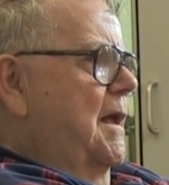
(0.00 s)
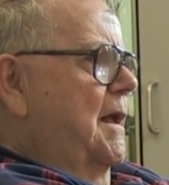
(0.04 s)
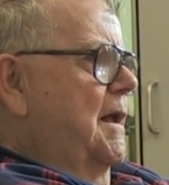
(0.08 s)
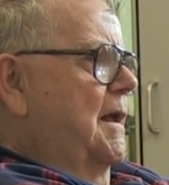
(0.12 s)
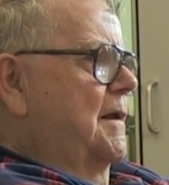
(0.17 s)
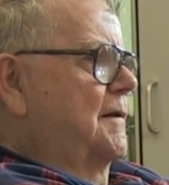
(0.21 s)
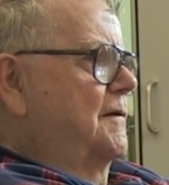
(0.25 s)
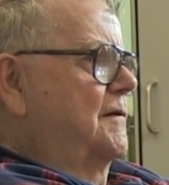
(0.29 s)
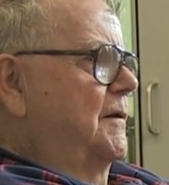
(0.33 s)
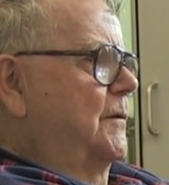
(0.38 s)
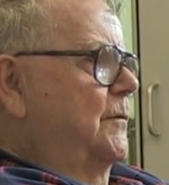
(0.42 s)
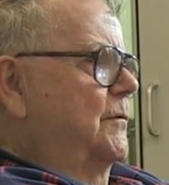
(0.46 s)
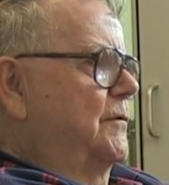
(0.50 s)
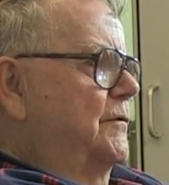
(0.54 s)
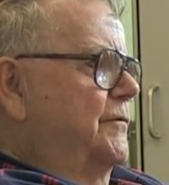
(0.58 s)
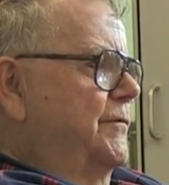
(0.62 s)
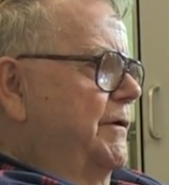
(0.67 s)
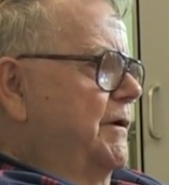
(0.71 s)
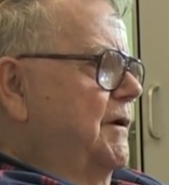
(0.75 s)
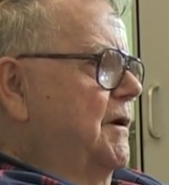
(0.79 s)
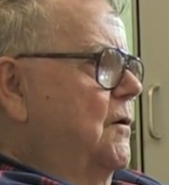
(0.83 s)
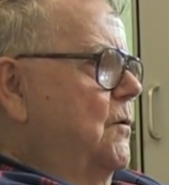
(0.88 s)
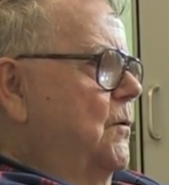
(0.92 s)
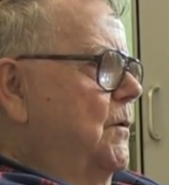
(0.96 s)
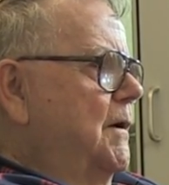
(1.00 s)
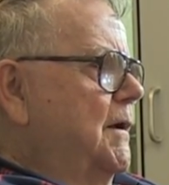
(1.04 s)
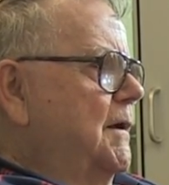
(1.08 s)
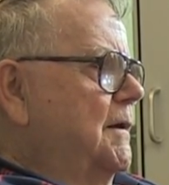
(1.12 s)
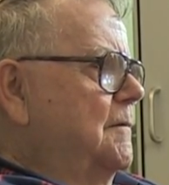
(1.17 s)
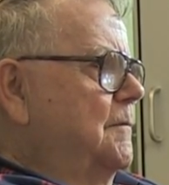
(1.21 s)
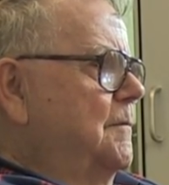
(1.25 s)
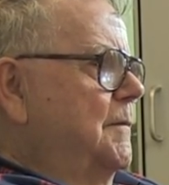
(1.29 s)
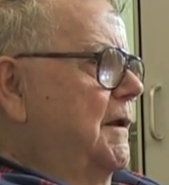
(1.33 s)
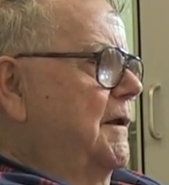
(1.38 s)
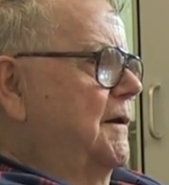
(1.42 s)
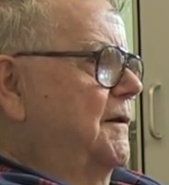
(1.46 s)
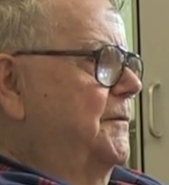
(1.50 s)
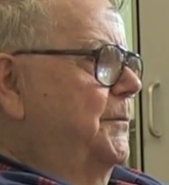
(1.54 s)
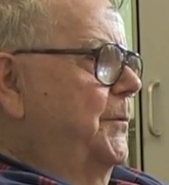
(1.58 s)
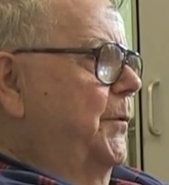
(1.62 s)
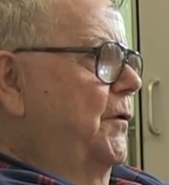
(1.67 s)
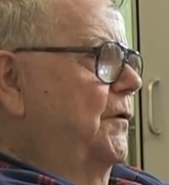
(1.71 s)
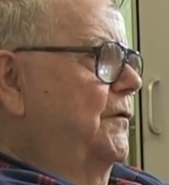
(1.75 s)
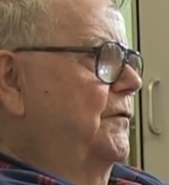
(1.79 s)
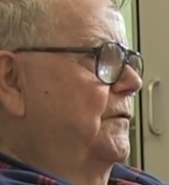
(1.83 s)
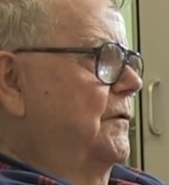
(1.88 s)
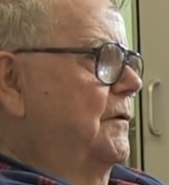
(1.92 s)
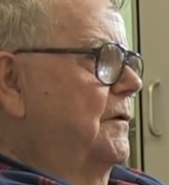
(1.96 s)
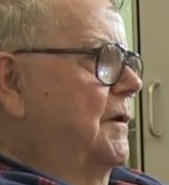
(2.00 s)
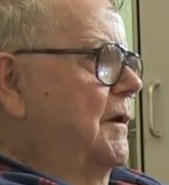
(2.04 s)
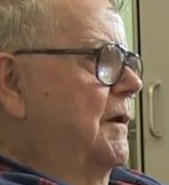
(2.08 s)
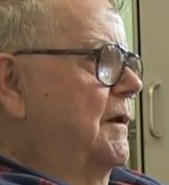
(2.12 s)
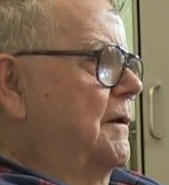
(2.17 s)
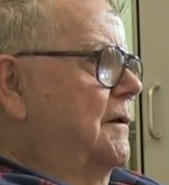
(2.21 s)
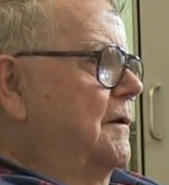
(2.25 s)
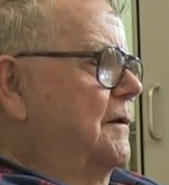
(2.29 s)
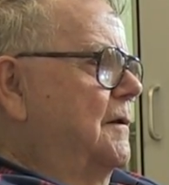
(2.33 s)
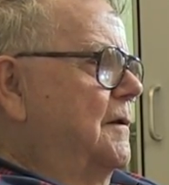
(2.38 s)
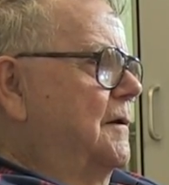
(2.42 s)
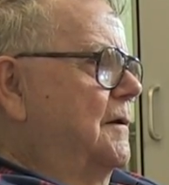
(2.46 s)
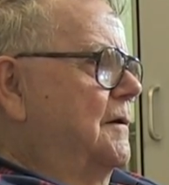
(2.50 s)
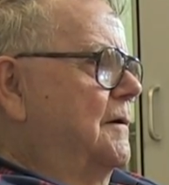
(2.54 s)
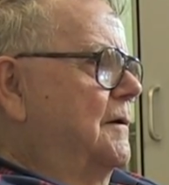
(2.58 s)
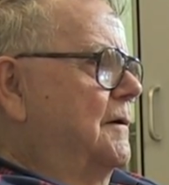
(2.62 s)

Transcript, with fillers: And she was a very quiet and modest person. And